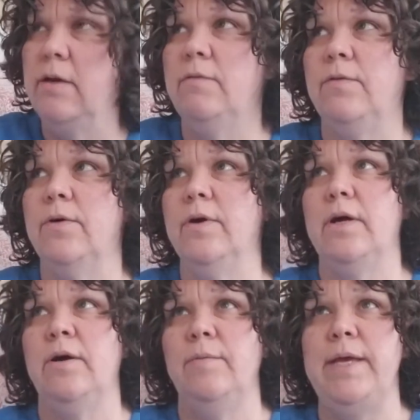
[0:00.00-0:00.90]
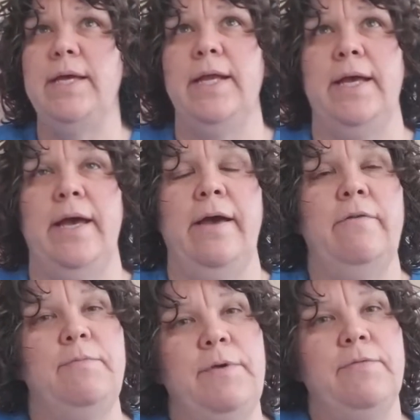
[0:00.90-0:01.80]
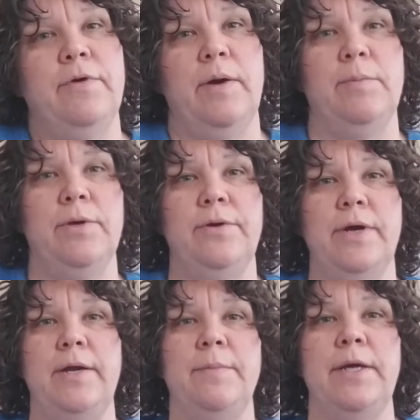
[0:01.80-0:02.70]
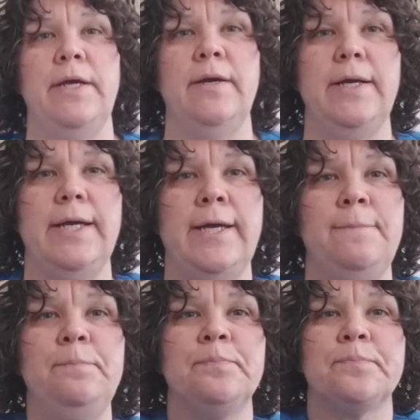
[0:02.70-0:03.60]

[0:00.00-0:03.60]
for a week and a half before I blow dried my hair again.